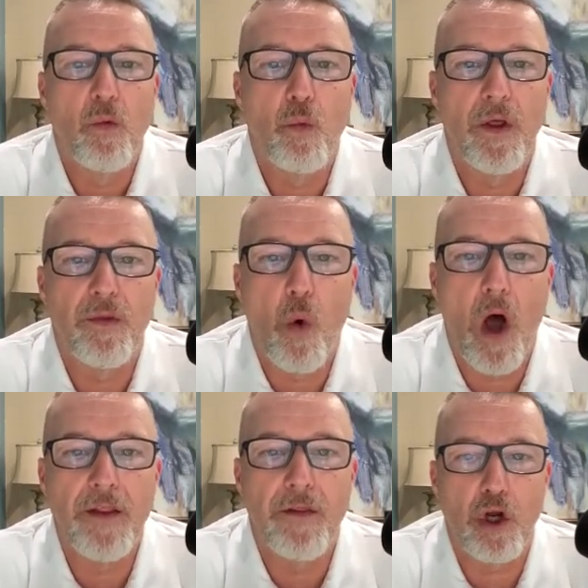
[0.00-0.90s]
with
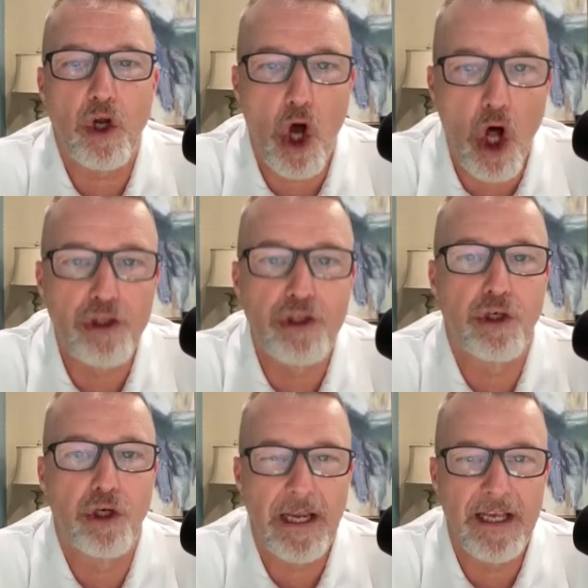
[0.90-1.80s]
what
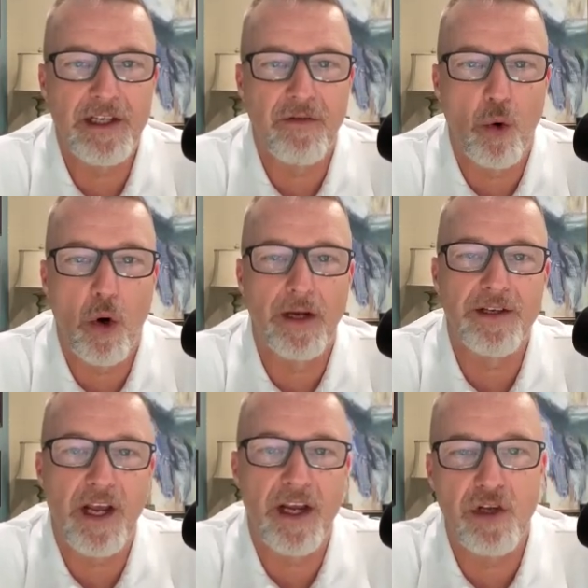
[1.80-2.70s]
culture is of your
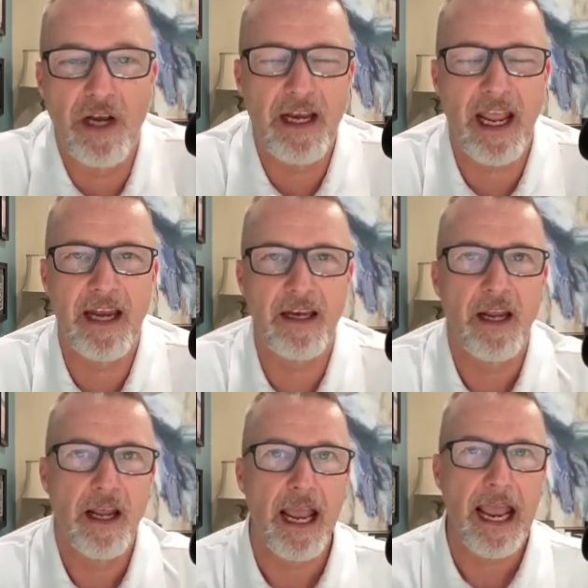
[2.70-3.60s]
organization and
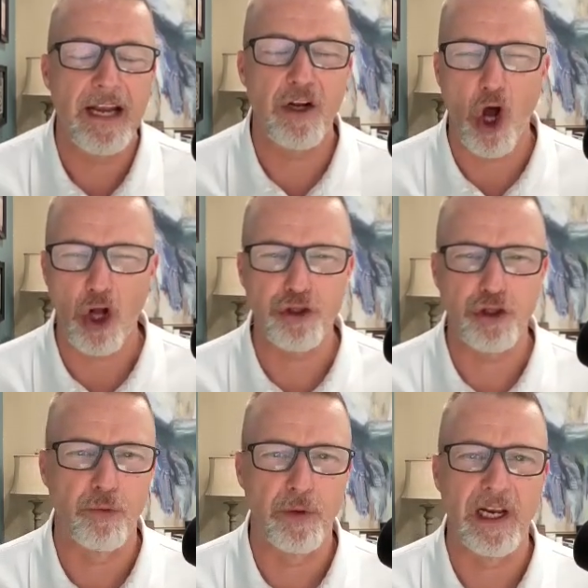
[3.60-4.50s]
and and
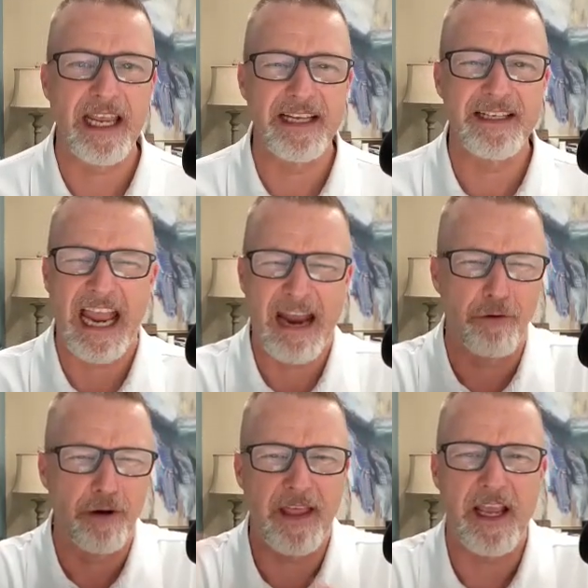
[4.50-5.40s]
culture really is
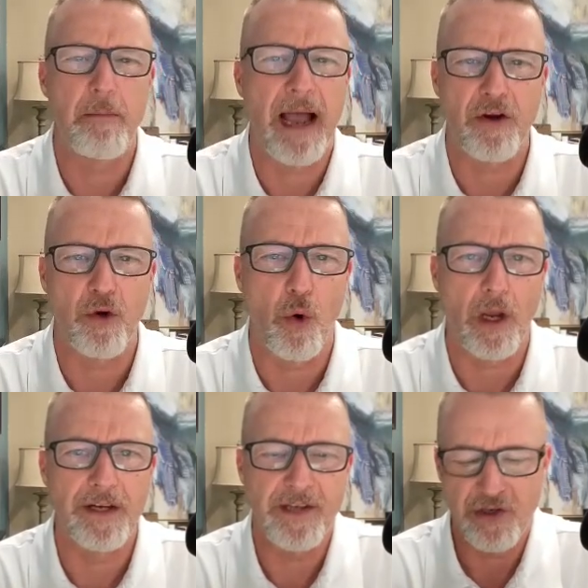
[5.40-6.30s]
everything about your
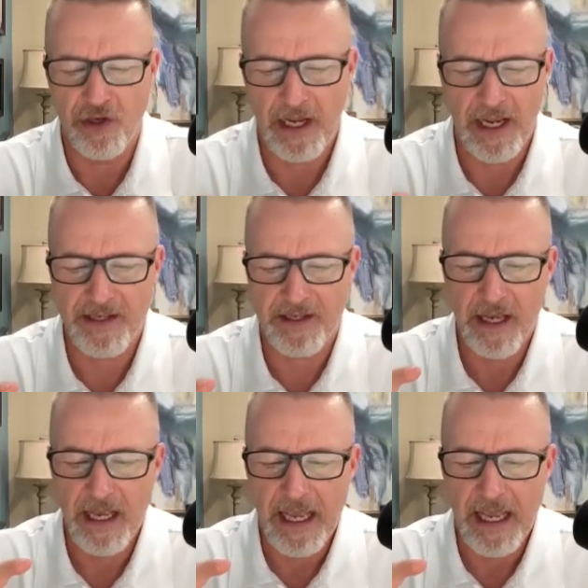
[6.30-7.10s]
organization it's